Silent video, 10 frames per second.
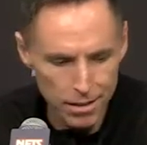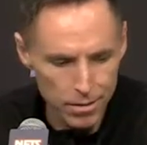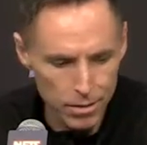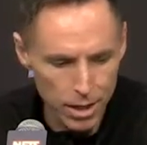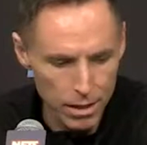
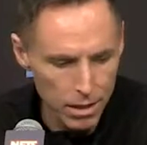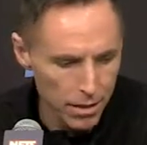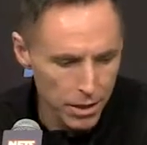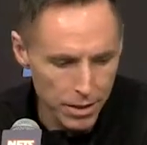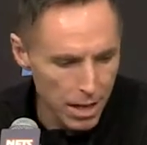so I
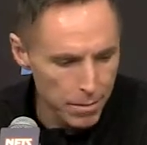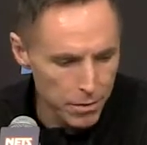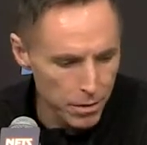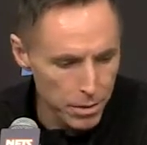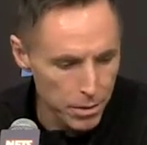thought the
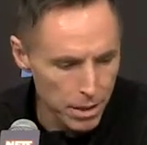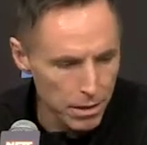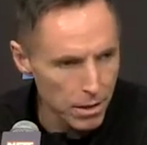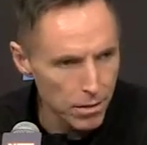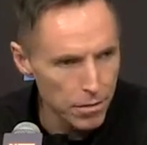atmosphere was great, though.